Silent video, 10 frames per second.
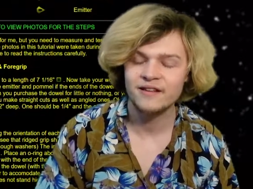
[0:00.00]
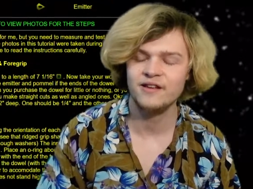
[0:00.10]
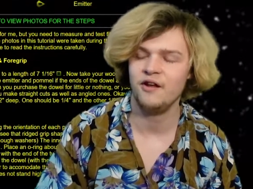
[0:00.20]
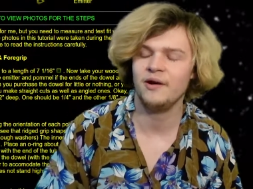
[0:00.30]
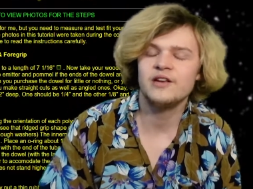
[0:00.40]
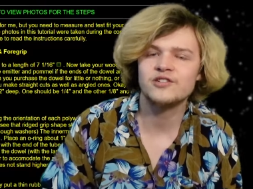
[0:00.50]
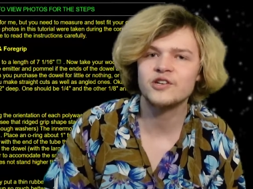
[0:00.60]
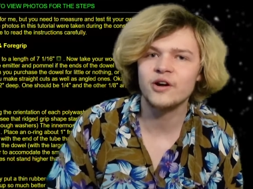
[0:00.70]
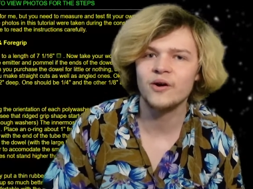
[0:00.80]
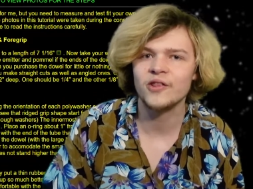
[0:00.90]
You know, I used
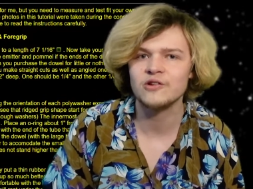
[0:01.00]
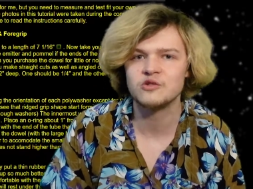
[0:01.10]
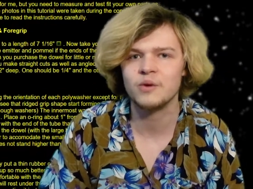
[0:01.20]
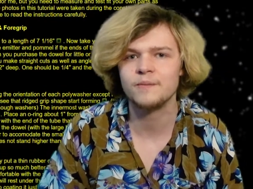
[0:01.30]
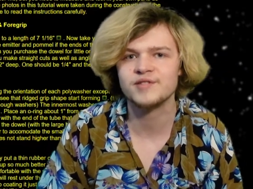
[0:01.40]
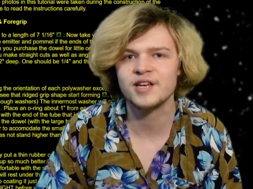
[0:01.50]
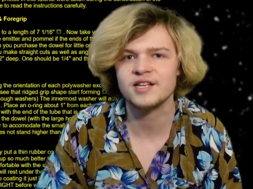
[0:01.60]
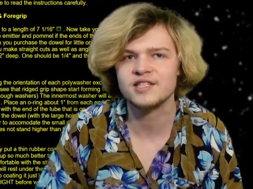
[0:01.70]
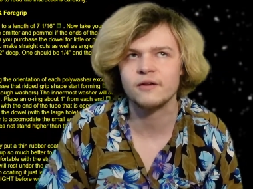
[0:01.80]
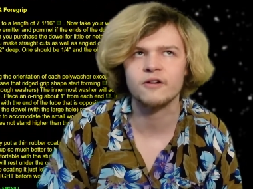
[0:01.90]
to go on those
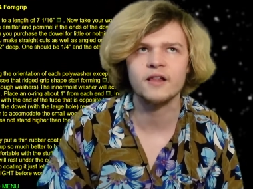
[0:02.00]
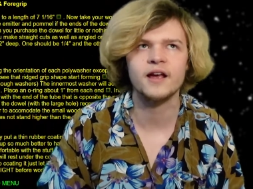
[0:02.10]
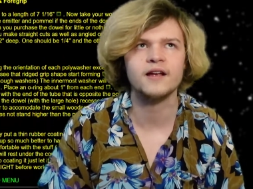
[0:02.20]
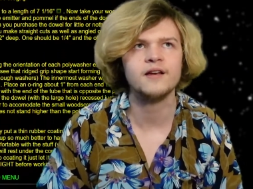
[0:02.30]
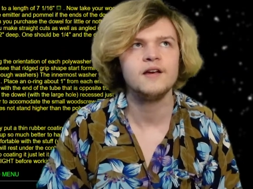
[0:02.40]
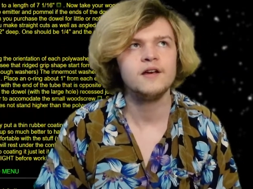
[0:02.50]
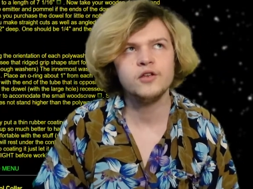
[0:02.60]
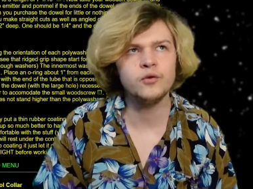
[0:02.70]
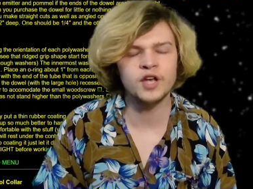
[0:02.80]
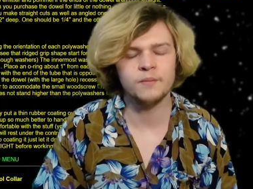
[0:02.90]
websites that were like,
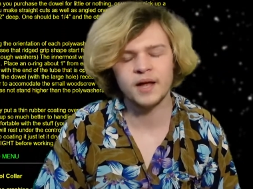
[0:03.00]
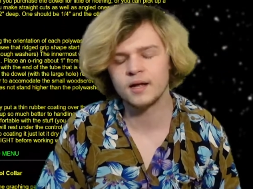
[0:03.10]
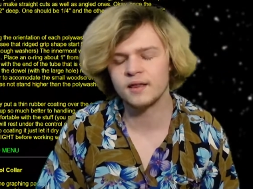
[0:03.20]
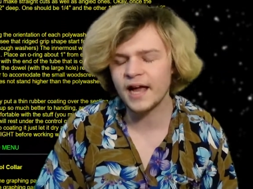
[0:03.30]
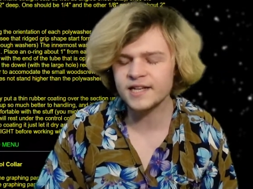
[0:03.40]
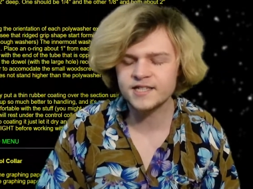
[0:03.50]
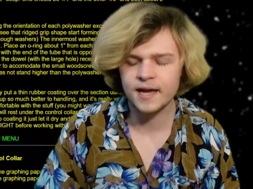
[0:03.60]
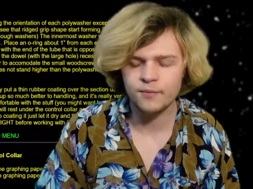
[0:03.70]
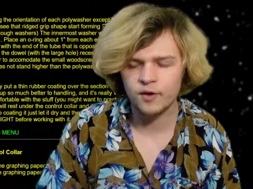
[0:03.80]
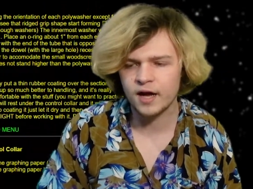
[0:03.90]
you can make a
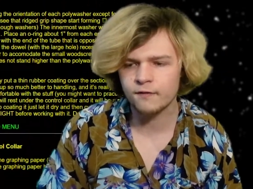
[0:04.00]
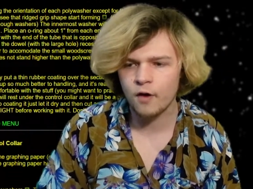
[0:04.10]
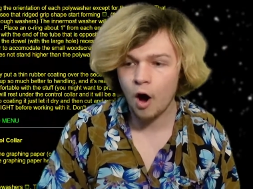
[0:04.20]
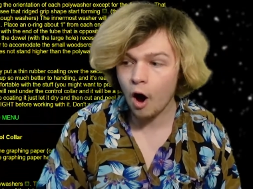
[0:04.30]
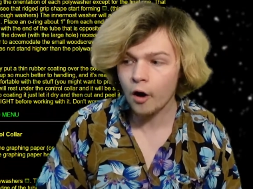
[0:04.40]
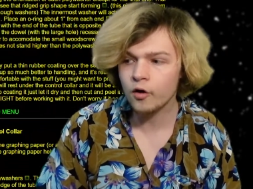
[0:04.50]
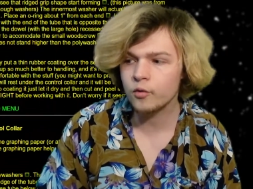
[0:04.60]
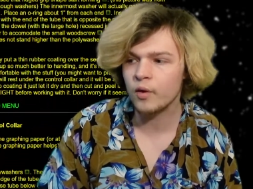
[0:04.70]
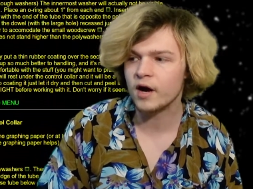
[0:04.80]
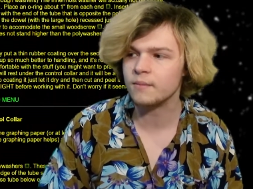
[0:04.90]
lightsaber out of hardware